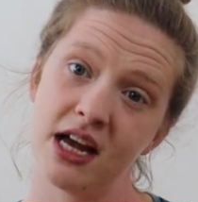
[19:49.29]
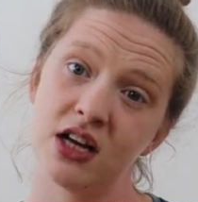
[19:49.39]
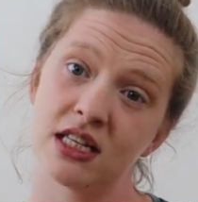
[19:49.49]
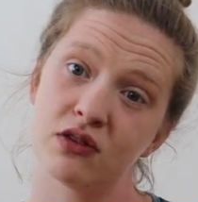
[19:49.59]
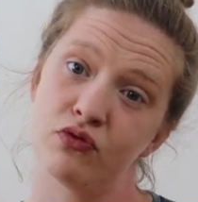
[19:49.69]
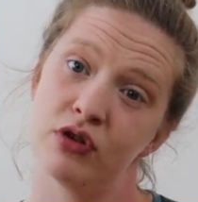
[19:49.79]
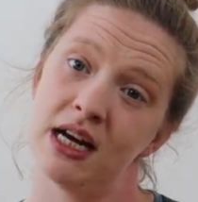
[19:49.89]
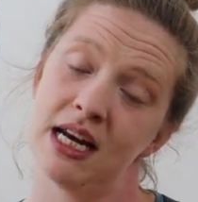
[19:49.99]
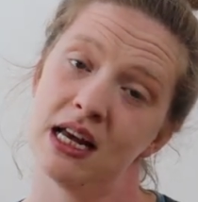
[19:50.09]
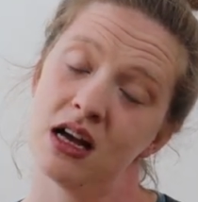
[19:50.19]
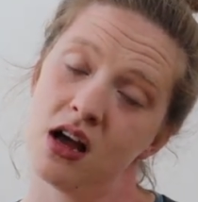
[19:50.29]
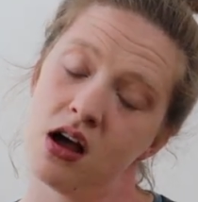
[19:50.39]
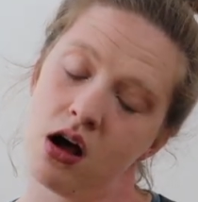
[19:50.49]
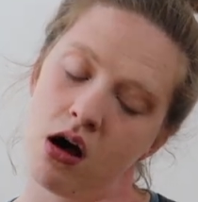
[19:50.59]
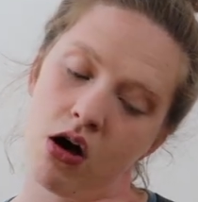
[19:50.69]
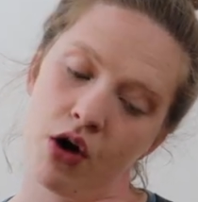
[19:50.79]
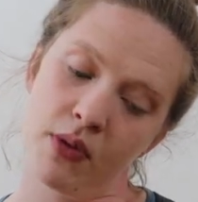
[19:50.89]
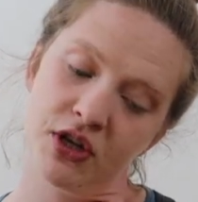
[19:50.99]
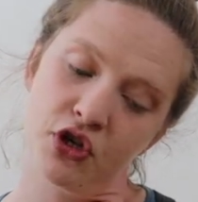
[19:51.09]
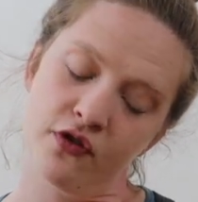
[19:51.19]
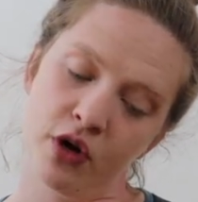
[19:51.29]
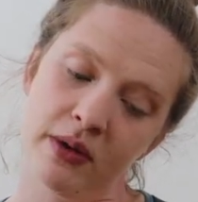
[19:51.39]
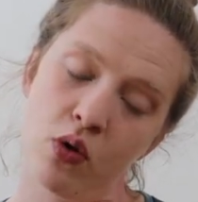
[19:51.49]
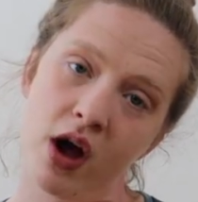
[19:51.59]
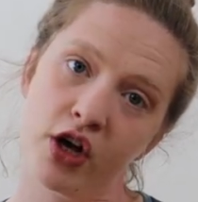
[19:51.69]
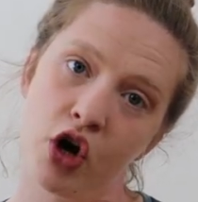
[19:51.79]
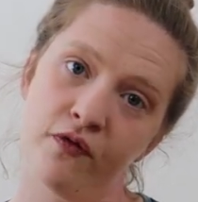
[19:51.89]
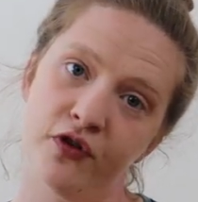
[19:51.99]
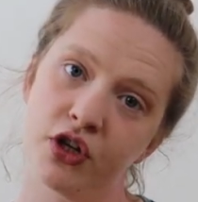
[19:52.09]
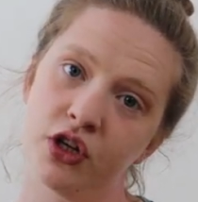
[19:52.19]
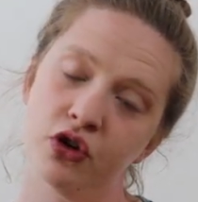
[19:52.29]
Because it's a really hard muscle. You've got to be quite confident.